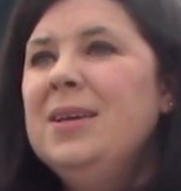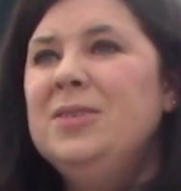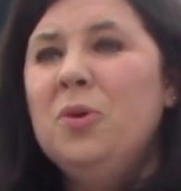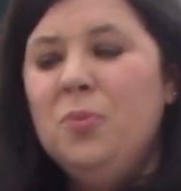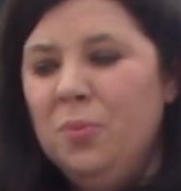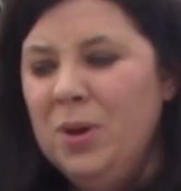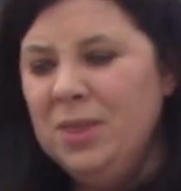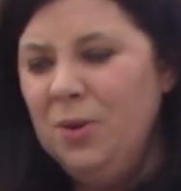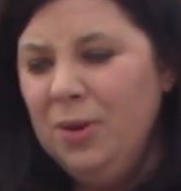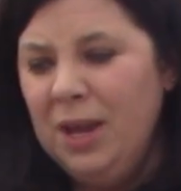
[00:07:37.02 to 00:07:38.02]
So with
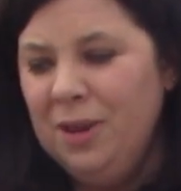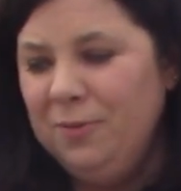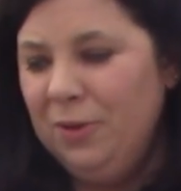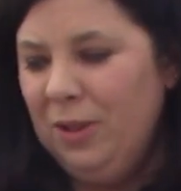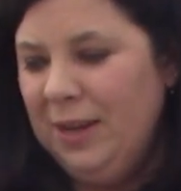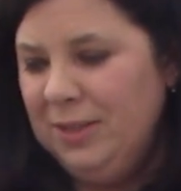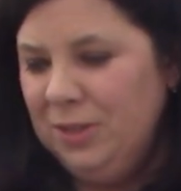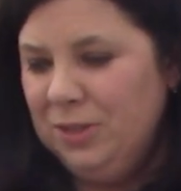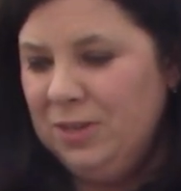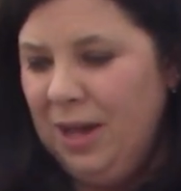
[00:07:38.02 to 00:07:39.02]
the organic
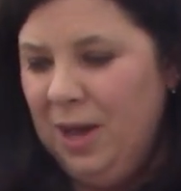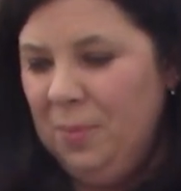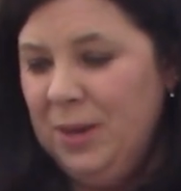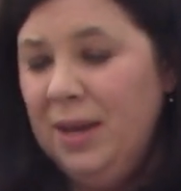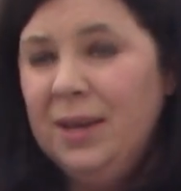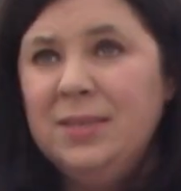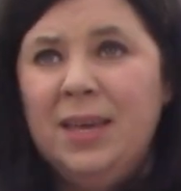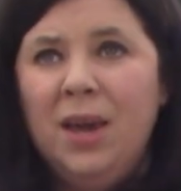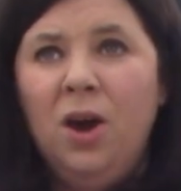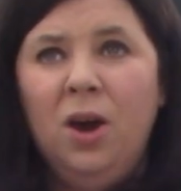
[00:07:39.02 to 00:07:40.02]
fertilizers, because
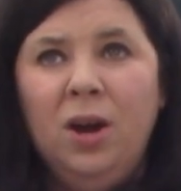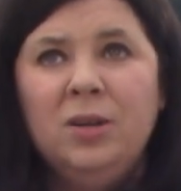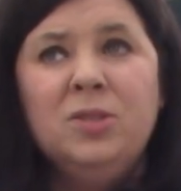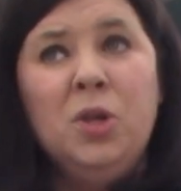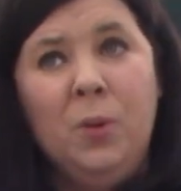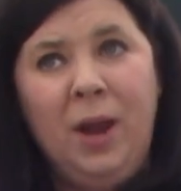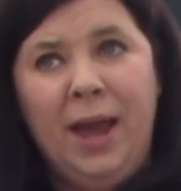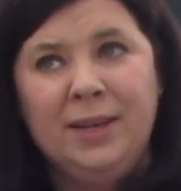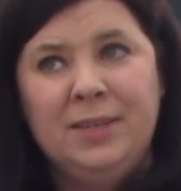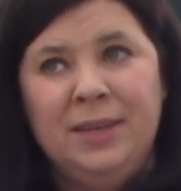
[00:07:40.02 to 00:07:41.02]
they are slower
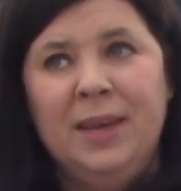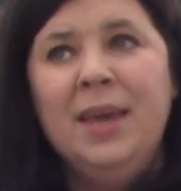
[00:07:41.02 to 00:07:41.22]
acting